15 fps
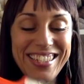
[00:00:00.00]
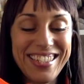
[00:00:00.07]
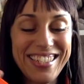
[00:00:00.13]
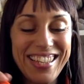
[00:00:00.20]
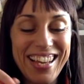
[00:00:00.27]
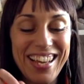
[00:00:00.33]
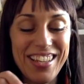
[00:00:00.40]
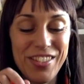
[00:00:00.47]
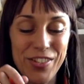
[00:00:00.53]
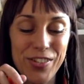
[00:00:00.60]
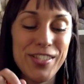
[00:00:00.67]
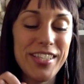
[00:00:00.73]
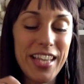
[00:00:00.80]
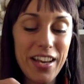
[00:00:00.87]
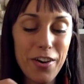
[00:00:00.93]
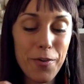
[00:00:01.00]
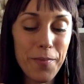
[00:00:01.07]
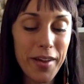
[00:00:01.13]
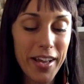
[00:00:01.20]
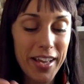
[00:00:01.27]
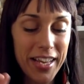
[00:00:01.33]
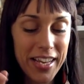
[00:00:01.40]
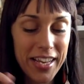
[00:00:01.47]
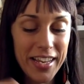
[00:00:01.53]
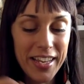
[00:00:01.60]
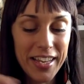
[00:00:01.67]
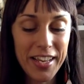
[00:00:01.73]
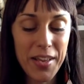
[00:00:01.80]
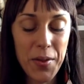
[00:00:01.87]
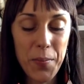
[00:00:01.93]
to stir
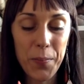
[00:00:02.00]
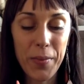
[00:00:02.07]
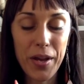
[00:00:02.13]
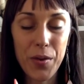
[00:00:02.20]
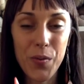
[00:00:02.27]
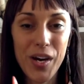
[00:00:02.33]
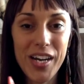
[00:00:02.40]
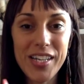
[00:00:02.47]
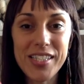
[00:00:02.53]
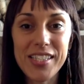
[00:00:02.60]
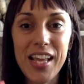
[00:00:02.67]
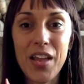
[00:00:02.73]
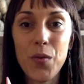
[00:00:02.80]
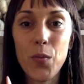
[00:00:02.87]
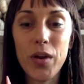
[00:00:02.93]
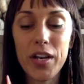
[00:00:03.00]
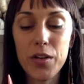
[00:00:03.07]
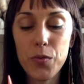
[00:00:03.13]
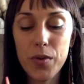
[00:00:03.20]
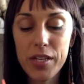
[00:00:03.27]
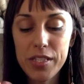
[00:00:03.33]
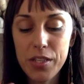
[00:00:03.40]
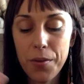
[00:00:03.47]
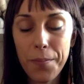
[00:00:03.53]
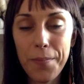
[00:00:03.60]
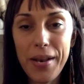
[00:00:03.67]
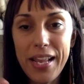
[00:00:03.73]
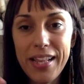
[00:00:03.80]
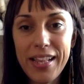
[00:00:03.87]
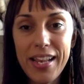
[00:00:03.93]
my wax. And when it was
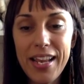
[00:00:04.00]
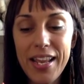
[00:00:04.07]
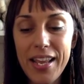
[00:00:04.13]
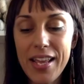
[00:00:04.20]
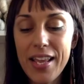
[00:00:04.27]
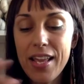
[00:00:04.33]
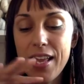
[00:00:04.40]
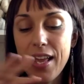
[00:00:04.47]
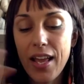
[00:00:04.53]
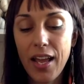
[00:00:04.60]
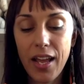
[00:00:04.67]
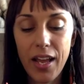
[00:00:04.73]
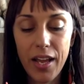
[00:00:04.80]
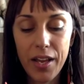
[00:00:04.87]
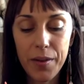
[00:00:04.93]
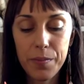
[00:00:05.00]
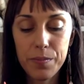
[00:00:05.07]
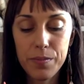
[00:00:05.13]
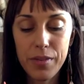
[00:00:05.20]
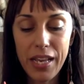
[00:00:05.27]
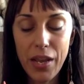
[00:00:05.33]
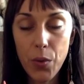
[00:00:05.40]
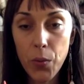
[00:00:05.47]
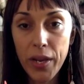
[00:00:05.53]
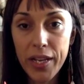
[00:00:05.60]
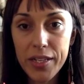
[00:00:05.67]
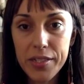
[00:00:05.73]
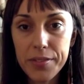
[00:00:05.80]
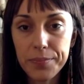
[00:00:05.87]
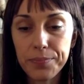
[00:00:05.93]
completely liquid,
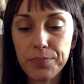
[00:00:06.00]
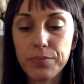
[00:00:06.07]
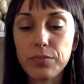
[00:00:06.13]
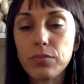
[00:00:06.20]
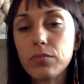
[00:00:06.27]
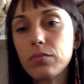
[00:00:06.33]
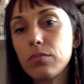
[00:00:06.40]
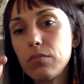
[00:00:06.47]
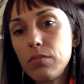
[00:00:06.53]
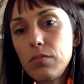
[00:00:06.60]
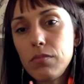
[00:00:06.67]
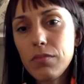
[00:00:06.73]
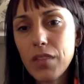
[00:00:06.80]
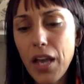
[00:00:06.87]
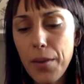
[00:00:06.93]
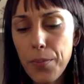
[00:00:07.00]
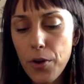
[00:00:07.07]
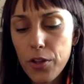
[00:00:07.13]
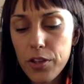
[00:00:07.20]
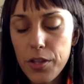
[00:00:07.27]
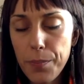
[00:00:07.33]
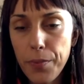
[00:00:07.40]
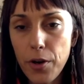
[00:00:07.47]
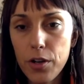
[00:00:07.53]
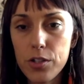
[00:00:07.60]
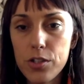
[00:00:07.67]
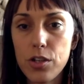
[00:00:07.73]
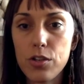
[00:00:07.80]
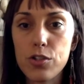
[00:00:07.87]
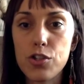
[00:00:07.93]
I brought the
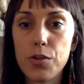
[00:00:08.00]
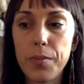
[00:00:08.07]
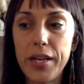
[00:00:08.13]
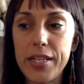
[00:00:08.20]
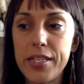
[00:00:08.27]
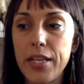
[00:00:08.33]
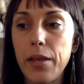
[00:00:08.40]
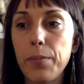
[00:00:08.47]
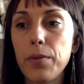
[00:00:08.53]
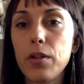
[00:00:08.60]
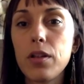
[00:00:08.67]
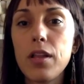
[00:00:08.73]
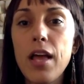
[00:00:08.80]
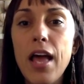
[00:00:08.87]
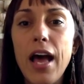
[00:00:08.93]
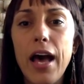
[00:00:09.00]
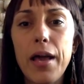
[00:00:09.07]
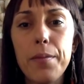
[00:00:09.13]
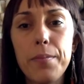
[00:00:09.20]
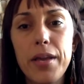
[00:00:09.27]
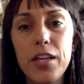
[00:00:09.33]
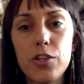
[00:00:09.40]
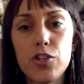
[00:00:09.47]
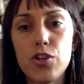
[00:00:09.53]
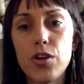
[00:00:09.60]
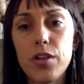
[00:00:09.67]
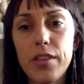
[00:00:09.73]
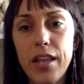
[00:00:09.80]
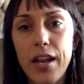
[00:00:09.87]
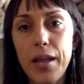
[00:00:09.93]
pot onto my table. I made sure
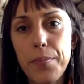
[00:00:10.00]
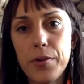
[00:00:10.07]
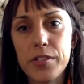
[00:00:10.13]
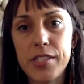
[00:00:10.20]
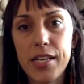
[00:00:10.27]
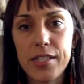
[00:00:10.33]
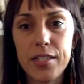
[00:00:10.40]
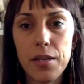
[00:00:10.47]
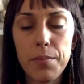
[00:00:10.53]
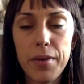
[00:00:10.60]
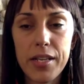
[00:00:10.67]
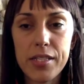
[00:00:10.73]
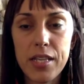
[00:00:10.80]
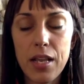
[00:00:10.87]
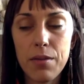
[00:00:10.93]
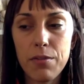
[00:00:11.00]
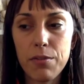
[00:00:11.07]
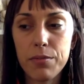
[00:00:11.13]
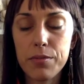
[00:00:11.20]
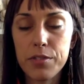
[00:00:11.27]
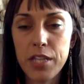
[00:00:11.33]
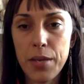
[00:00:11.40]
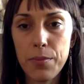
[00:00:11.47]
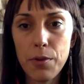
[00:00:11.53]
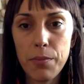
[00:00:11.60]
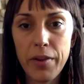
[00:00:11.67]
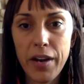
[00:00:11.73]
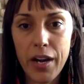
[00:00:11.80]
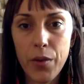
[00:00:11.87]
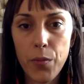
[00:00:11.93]
that I protected my table
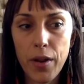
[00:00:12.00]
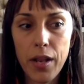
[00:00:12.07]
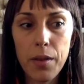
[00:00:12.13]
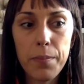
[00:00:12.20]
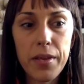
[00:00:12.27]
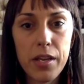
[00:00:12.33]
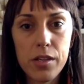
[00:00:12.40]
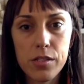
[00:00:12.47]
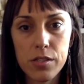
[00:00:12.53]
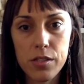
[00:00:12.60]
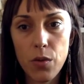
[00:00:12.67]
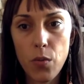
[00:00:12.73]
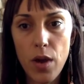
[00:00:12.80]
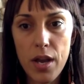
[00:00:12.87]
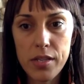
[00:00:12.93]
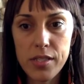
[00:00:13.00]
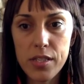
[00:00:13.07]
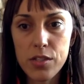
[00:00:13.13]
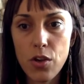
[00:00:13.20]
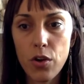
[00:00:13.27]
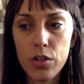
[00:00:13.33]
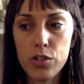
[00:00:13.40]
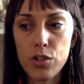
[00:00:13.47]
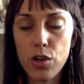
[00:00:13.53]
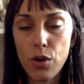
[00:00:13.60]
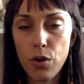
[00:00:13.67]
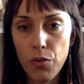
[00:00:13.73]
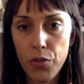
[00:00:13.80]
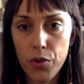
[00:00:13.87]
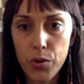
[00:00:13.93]
very well, because the wax is going to
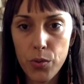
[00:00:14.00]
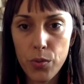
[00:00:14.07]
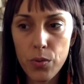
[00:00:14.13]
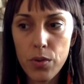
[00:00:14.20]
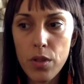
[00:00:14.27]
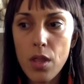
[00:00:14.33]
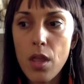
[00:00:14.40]
go through